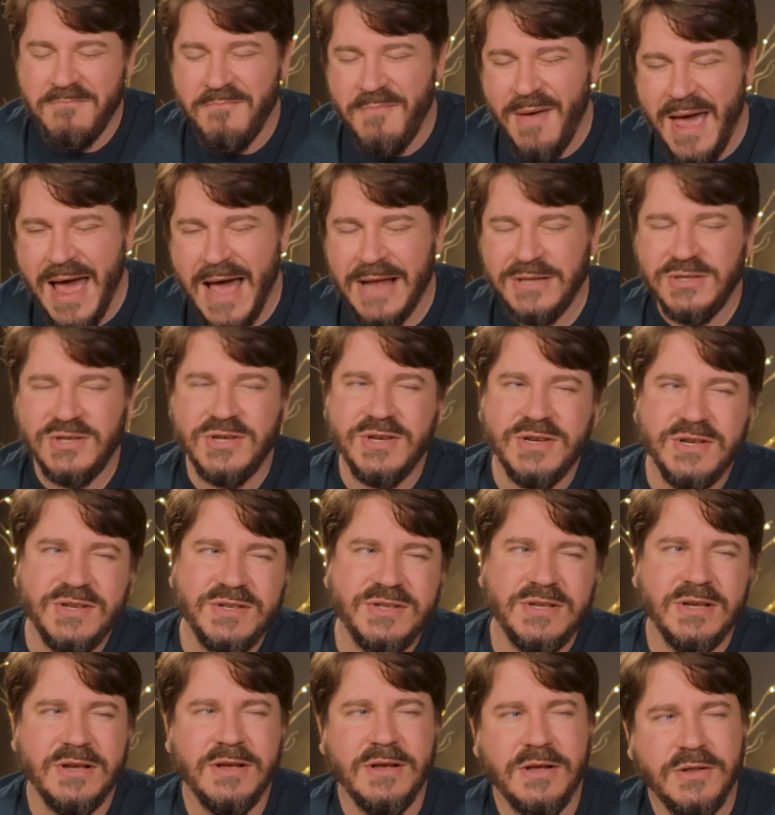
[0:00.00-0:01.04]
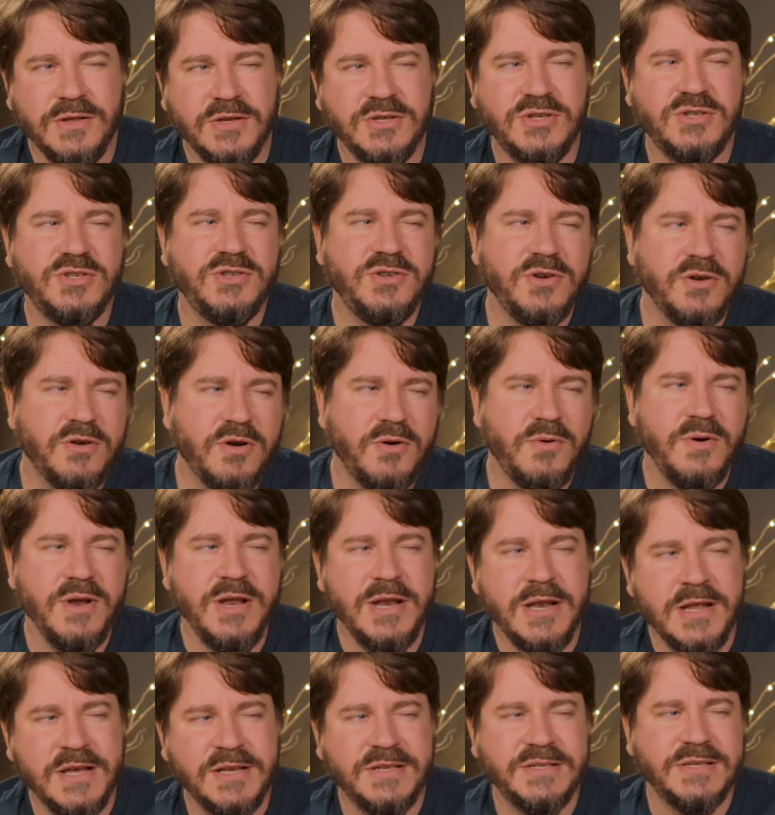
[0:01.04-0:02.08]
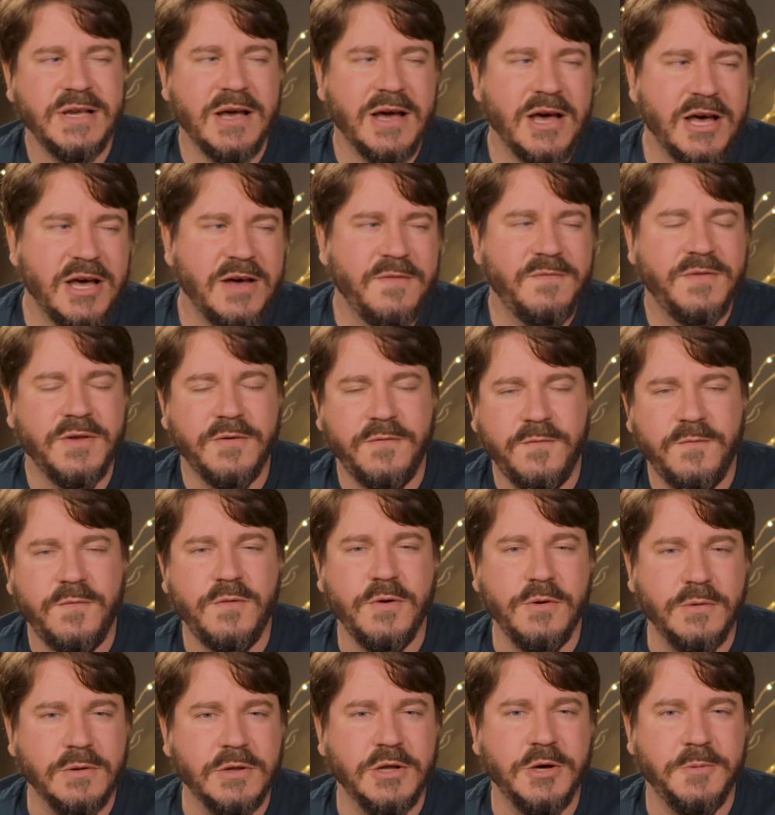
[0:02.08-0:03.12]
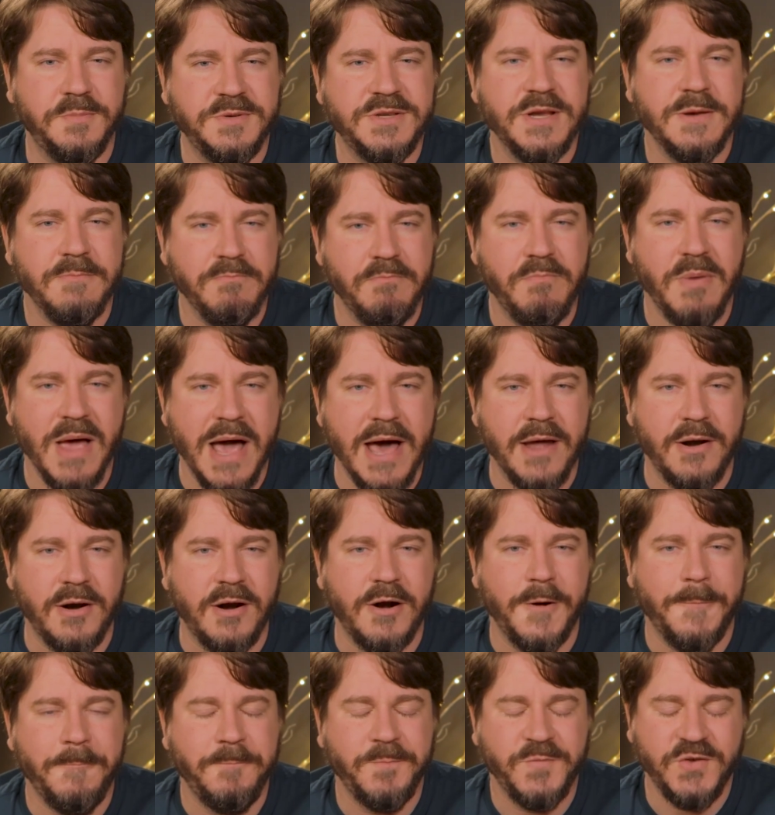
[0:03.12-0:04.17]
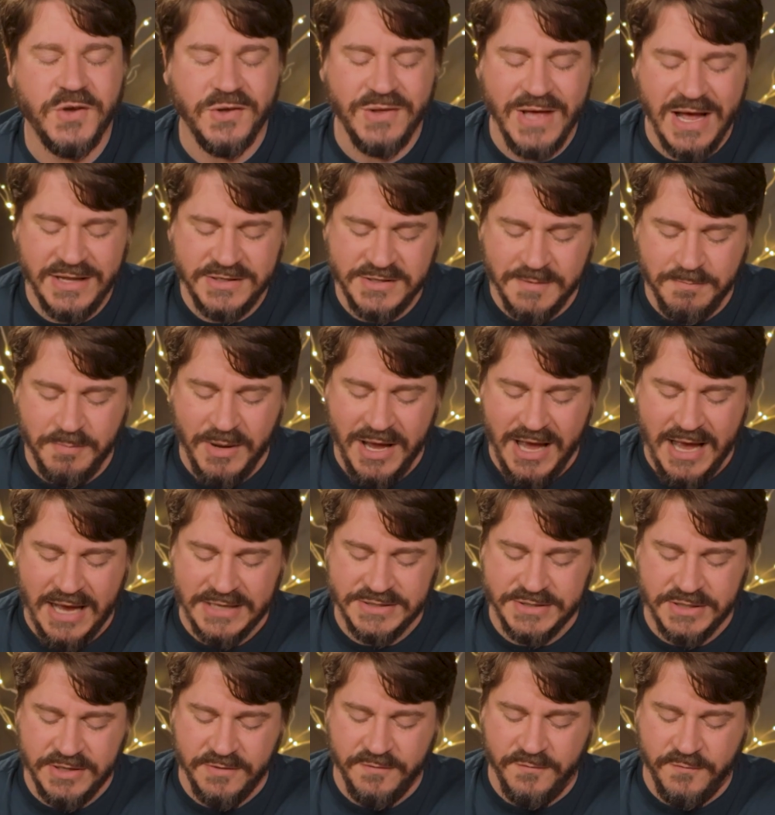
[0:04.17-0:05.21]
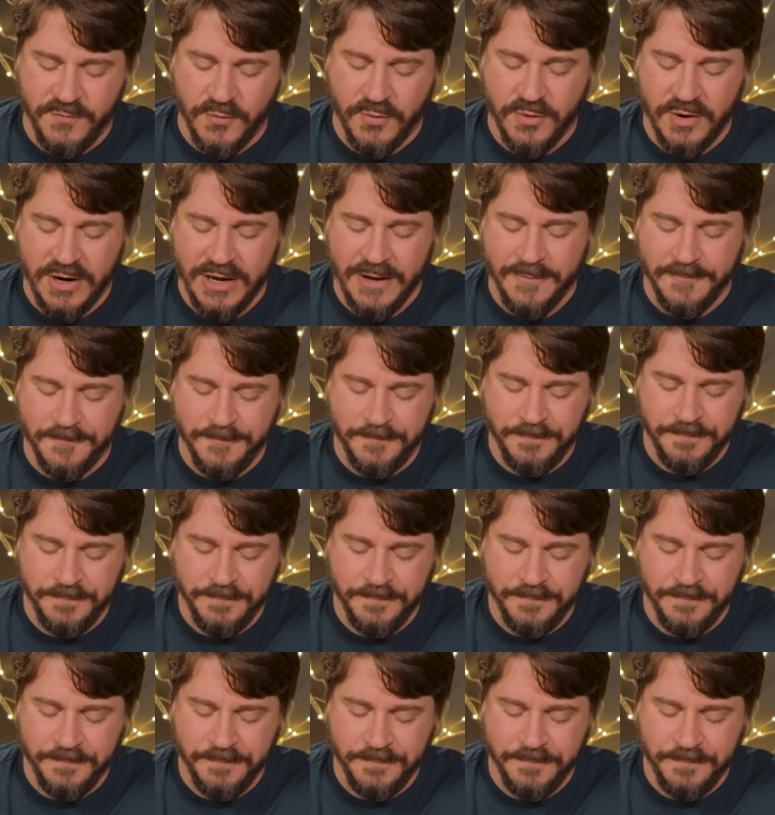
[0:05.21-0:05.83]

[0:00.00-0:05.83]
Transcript: matches the sugariness of the Fruit Loops better. So that's a positive for it.